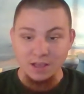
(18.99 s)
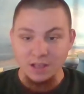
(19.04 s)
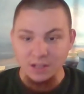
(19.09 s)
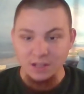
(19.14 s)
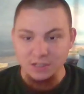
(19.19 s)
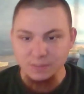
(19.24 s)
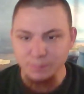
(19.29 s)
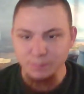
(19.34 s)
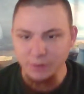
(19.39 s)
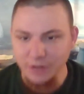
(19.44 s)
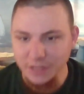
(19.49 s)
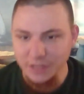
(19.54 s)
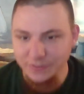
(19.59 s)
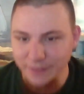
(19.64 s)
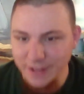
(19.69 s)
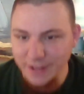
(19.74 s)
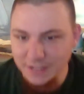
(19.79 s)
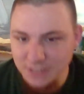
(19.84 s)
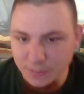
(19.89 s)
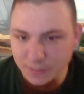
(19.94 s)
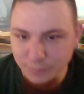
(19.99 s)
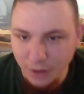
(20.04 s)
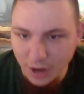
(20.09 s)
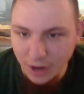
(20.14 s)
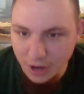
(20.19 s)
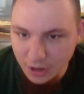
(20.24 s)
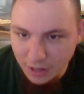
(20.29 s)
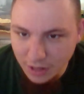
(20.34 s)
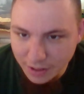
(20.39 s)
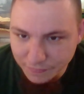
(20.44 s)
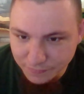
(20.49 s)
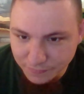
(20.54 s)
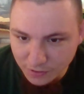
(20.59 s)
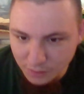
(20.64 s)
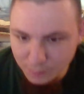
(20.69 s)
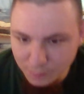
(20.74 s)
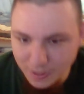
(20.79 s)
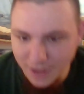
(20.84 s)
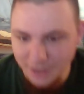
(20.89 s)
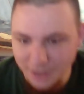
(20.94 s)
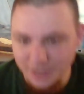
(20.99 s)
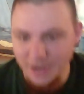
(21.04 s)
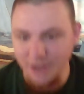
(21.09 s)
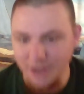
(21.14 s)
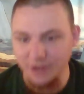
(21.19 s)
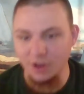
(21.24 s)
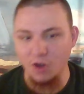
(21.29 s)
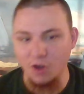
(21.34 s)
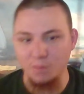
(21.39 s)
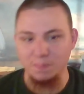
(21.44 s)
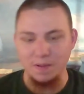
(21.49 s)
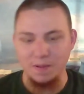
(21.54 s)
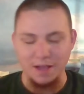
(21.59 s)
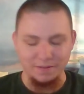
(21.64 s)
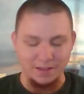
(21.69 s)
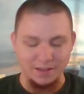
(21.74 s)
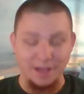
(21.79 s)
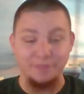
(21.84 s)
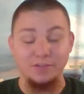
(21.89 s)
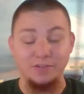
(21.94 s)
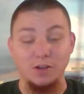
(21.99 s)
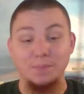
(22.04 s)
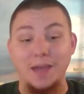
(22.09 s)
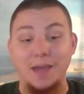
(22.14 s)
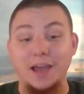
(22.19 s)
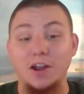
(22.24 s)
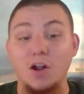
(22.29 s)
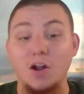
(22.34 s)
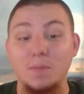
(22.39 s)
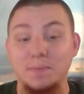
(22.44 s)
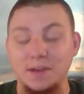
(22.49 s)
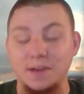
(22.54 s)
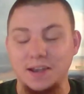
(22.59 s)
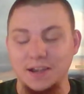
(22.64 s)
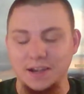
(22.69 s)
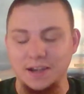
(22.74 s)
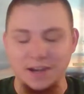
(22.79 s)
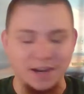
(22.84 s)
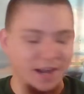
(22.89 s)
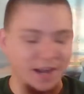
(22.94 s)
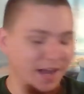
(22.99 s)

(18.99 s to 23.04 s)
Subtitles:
It's a pretty fancy bottle. I feel bad I feel bad opening it.